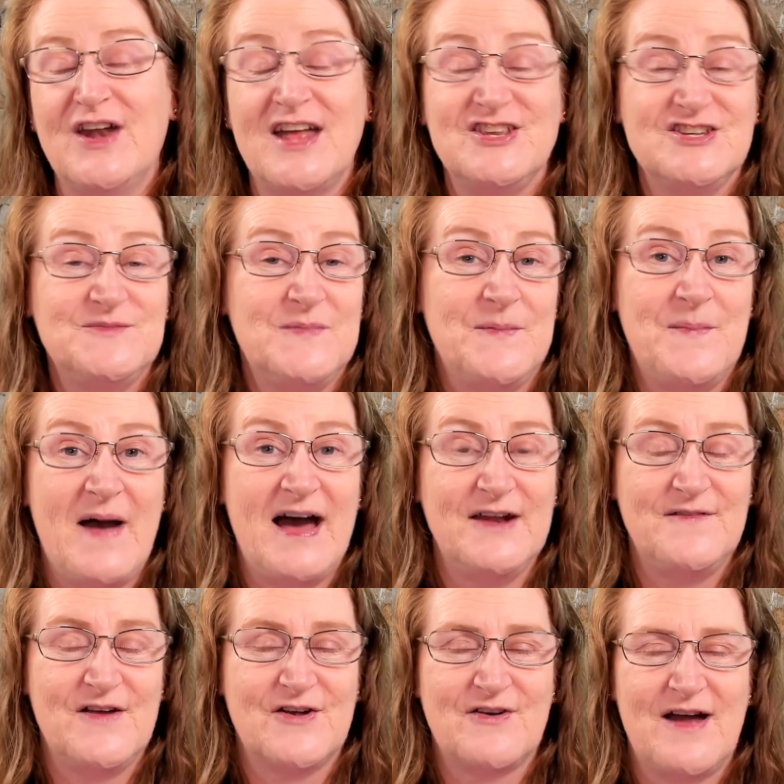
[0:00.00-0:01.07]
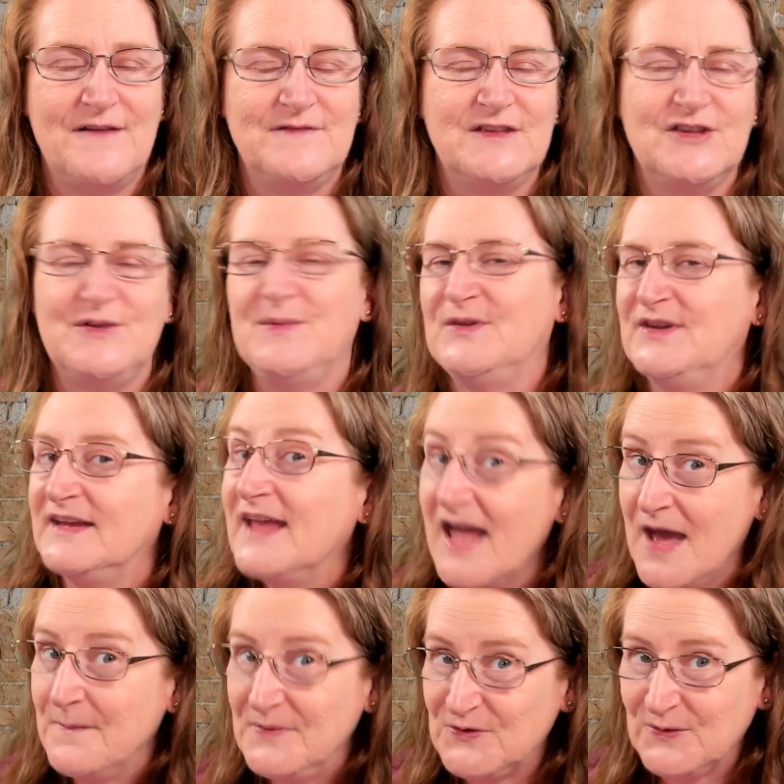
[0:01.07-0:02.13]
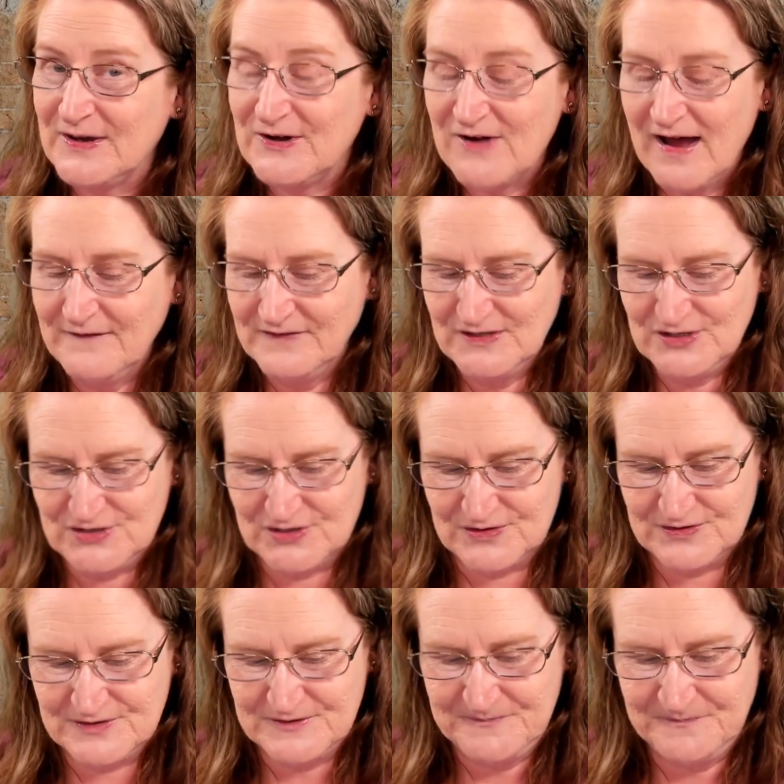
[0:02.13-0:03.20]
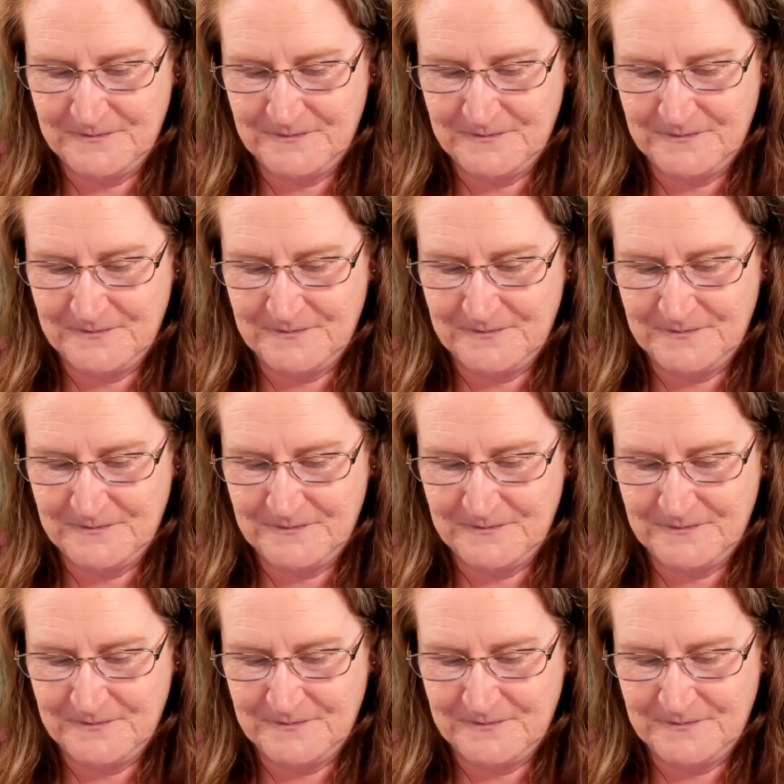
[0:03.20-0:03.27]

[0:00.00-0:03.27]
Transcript: and just be part of our crafting community between crafting shows.